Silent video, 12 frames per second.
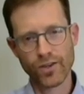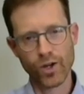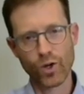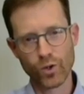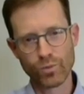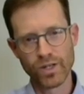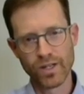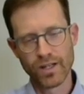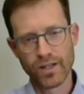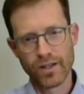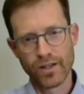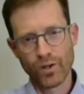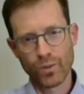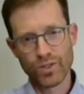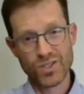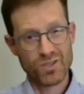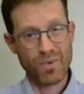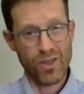the home,
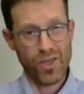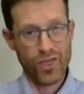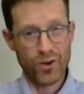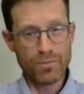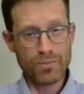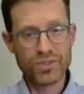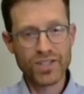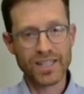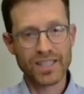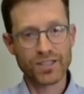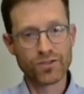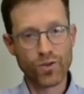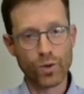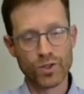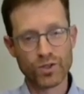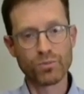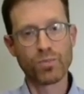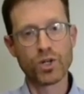which is about 30% less
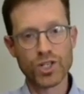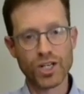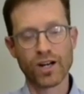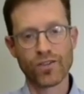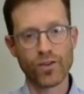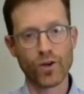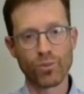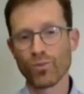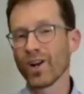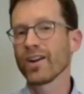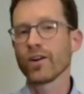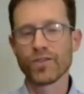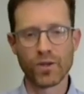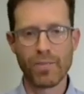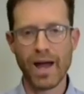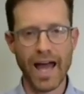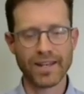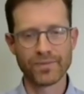force pushing off the home right off the
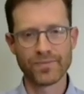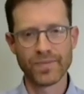bat.